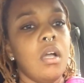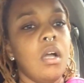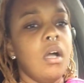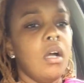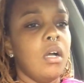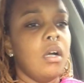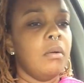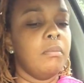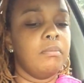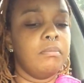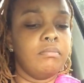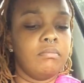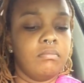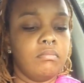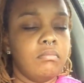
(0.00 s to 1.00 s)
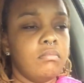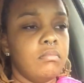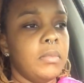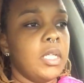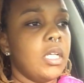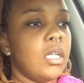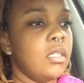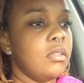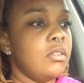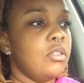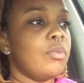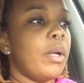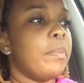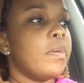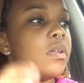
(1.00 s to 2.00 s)
oh my god,
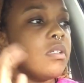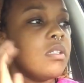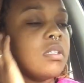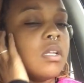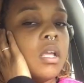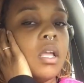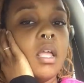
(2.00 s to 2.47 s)
wipers.